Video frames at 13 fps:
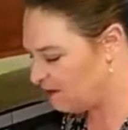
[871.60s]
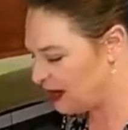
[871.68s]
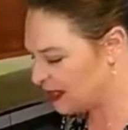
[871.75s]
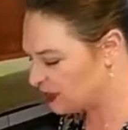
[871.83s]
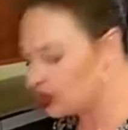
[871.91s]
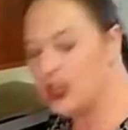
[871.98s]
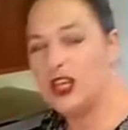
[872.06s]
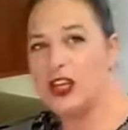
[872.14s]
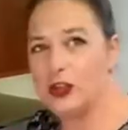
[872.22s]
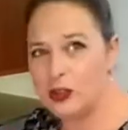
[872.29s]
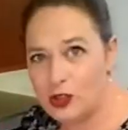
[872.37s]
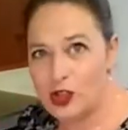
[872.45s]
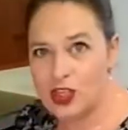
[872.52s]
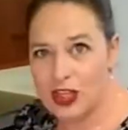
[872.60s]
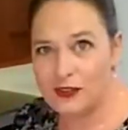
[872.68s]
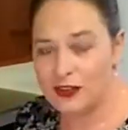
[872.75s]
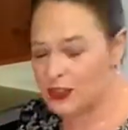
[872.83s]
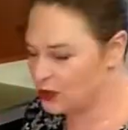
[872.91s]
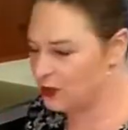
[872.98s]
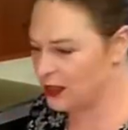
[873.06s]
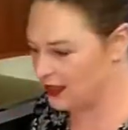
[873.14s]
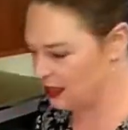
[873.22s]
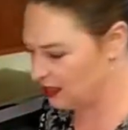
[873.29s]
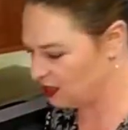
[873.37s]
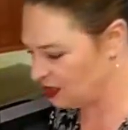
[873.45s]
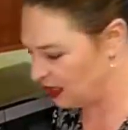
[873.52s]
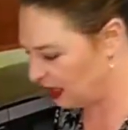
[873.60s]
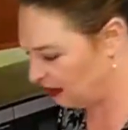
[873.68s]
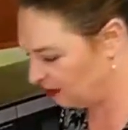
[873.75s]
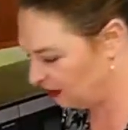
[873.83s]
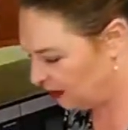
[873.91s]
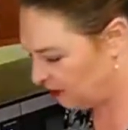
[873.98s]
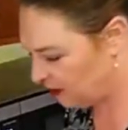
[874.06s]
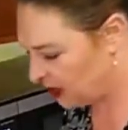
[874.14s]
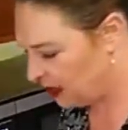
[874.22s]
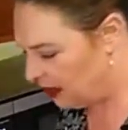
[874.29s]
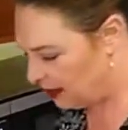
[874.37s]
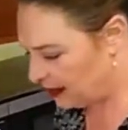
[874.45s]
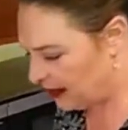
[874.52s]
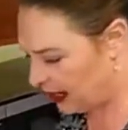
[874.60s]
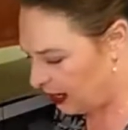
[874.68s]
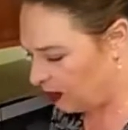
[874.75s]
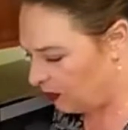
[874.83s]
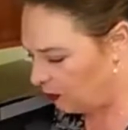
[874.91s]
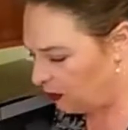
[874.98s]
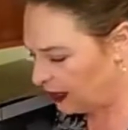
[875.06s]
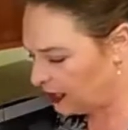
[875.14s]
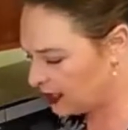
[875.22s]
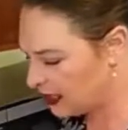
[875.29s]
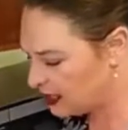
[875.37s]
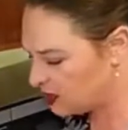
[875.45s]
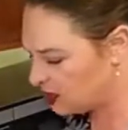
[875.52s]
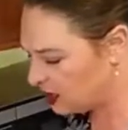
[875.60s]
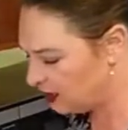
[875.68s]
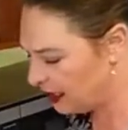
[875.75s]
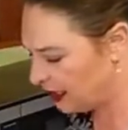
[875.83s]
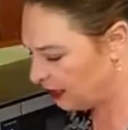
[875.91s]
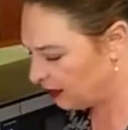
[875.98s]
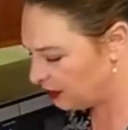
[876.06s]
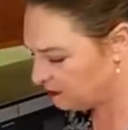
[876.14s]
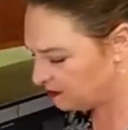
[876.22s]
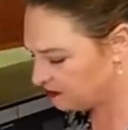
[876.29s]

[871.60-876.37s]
makes a huge difference with this stuff. Now, what you're going to do here